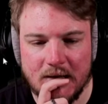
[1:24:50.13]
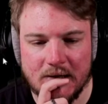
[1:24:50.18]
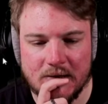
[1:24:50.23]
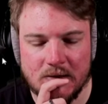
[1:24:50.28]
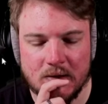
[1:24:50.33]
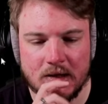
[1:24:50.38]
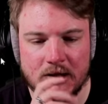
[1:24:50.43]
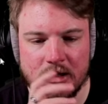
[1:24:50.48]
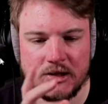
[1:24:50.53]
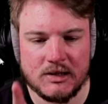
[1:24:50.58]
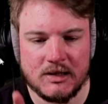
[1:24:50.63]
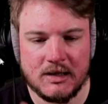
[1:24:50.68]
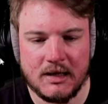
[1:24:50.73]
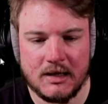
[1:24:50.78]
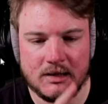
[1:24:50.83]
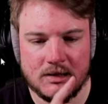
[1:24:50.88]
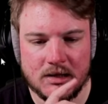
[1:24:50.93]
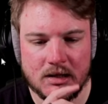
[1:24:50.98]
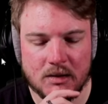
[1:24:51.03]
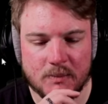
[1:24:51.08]
Okay, so you can
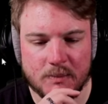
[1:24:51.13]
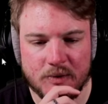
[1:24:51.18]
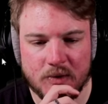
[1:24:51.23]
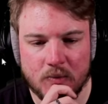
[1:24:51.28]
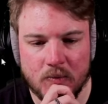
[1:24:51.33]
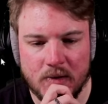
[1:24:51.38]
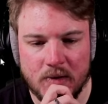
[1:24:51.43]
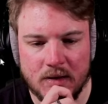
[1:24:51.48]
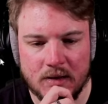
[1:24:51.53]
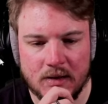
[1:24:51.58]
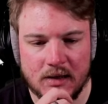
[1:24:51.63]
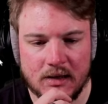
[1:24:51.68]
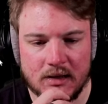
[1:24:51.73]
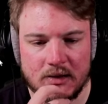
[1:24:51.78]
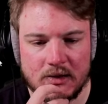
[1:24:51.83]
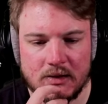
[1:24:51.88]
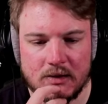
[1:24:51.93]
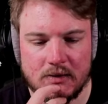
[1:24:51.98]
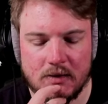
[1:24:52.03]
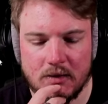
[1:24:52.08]
then jump between
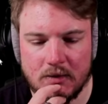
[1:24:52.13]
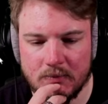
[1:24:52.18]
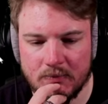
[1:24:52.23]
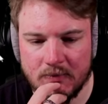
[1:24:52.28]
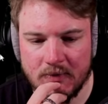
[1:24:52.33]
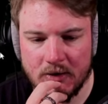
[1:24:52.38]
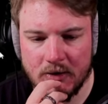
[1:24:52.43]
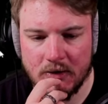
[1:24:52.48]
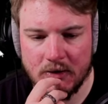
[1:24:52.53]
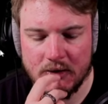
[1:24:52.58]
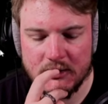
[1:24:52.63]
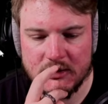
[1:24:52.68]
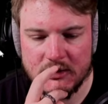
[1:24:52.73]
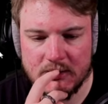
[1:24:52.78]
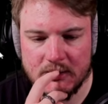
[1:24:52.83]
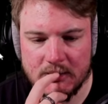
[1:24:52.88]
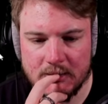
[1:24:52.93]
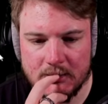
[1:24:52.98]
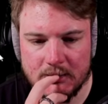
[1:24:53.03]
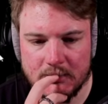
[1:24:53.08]
the
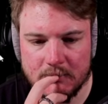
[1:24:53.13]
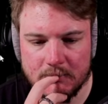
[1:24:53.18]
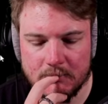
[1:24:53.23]
various